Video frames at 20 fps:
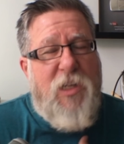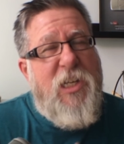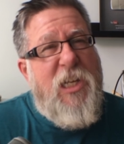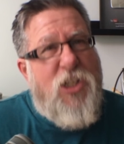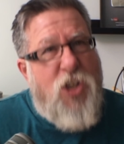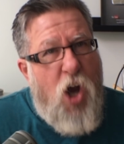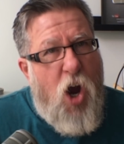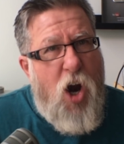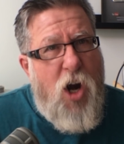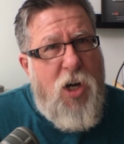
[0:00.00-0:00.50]

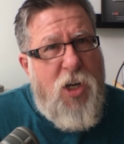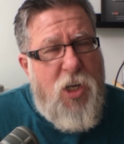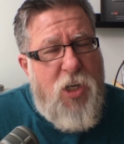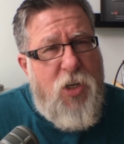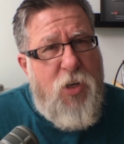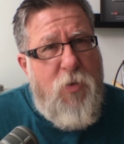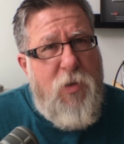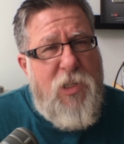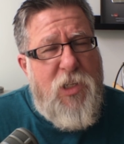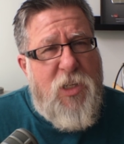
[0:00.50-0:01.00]
It's hard to
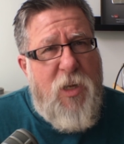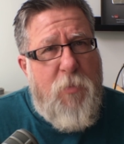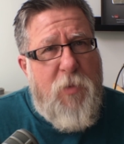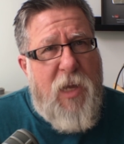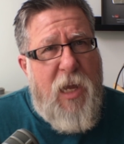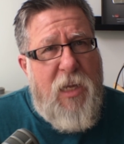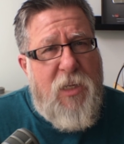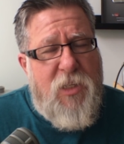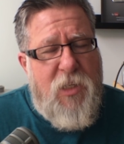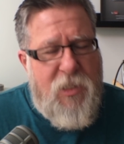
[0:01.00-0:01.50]
do in some
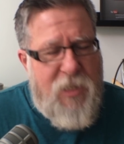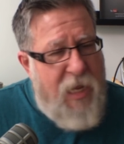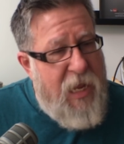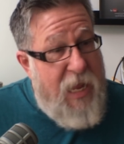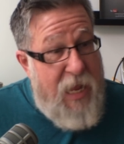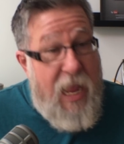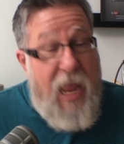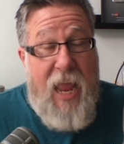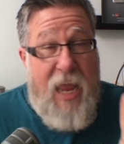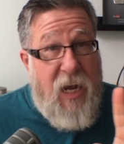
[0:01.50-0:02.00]
cases.
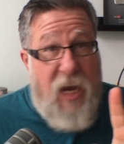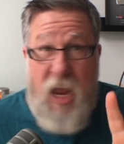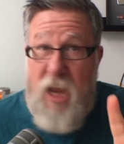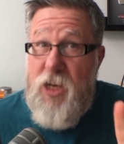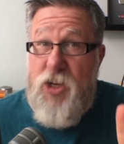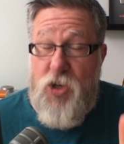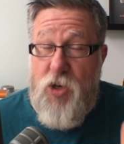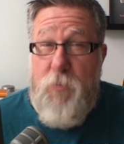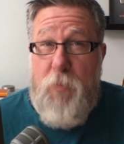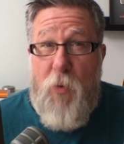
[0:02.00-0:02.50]
And I
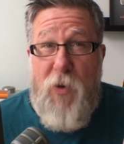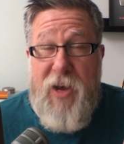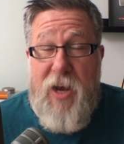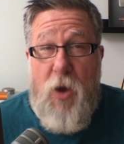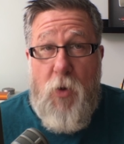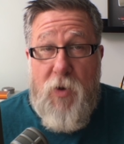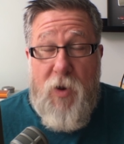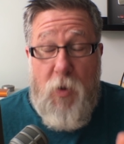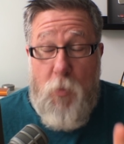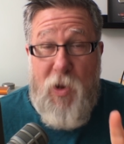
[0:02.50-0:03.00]
should point
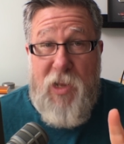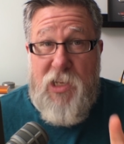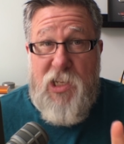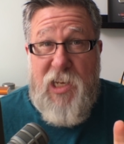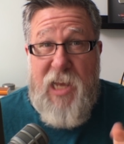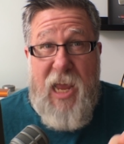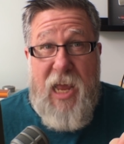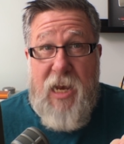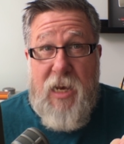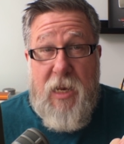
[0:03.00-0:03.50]
out once
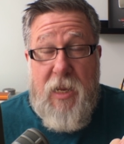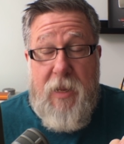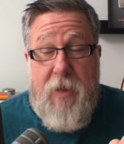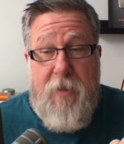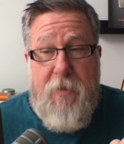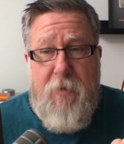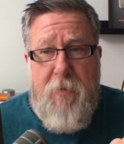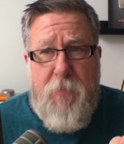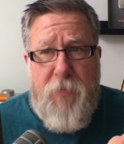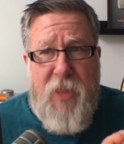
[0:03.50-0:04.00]
again
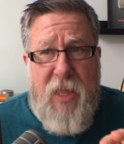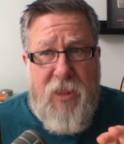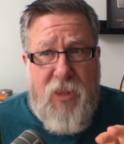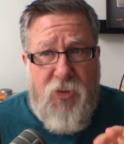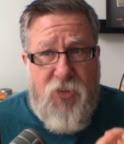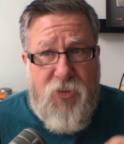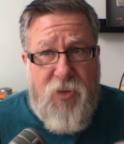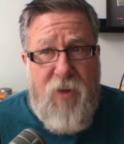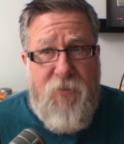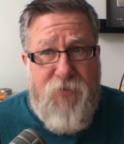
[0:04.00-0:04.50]
that
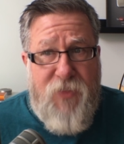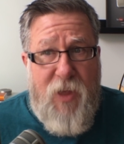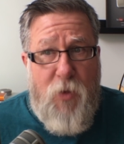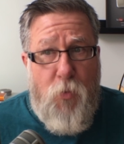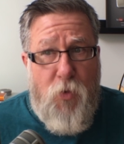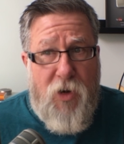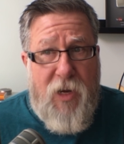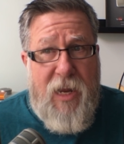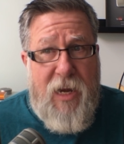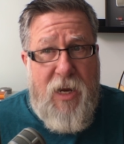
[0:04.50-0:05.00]
the stuff that
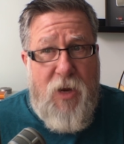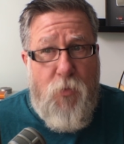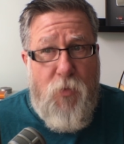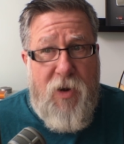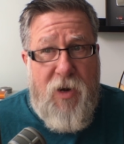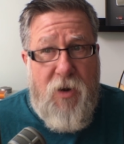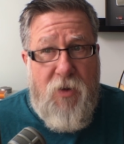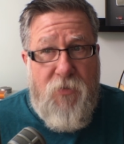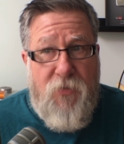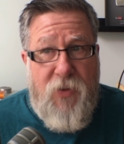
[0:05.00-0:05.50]
we're getting
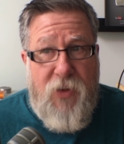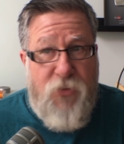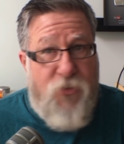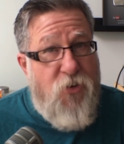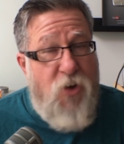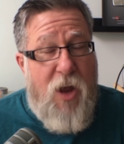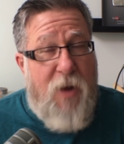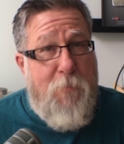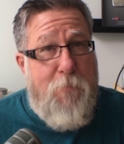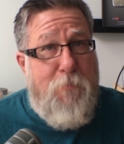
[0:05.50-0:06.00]
rid of is
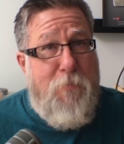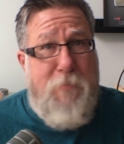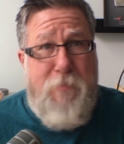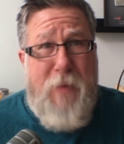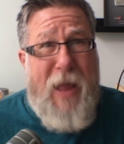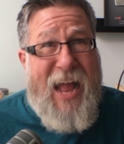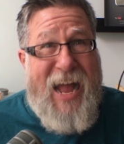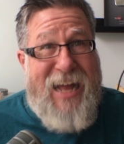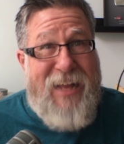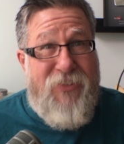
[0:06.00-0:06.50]
not
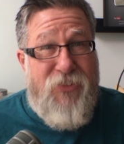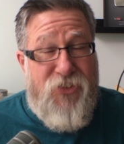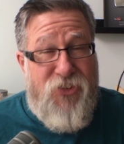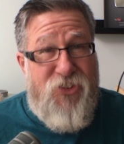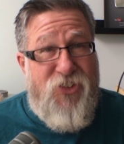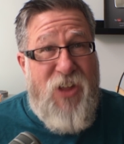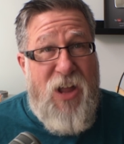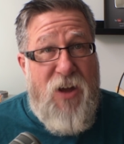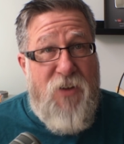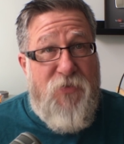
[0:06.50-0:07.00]
bad
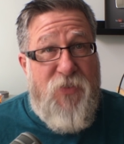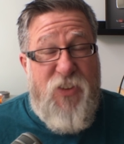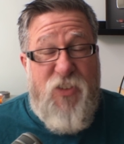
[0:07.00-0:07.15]
stuff.